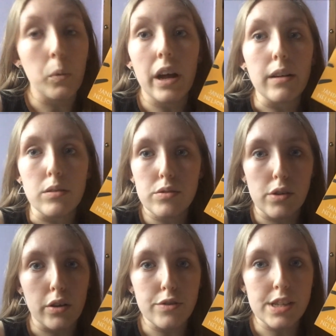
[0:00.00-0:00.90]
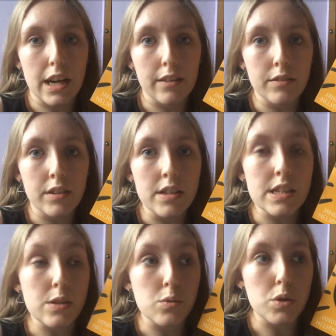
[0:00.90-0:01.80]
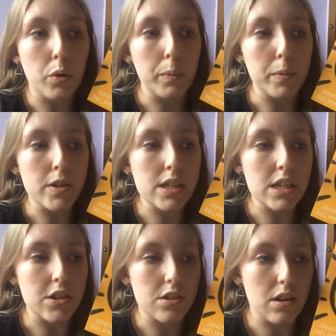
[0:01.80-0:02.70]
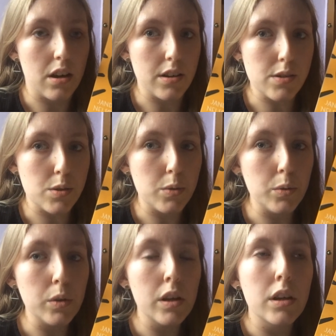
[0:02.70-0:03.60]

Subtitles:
else goes down, because there's also a prestigious art school